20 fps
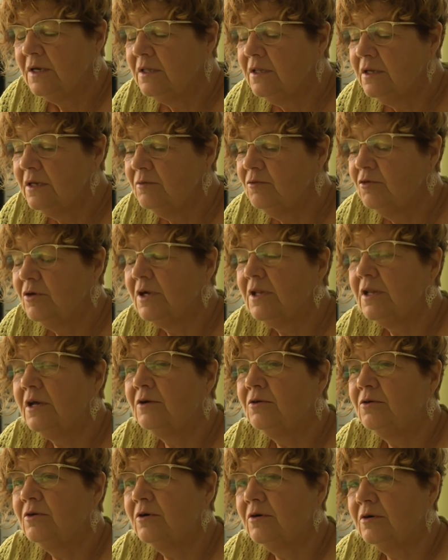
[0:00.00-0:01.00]
He
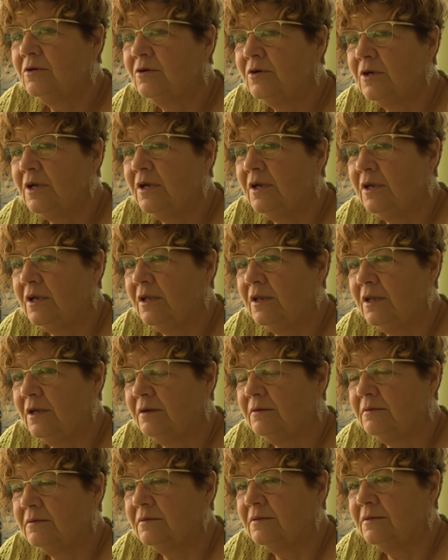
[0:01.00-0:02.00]
always knew what he wanted
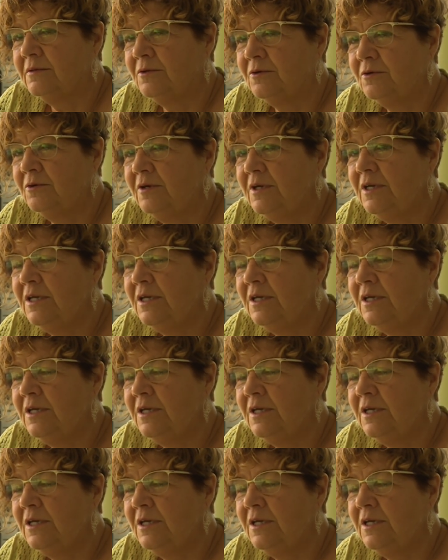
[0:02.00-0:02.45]
from life,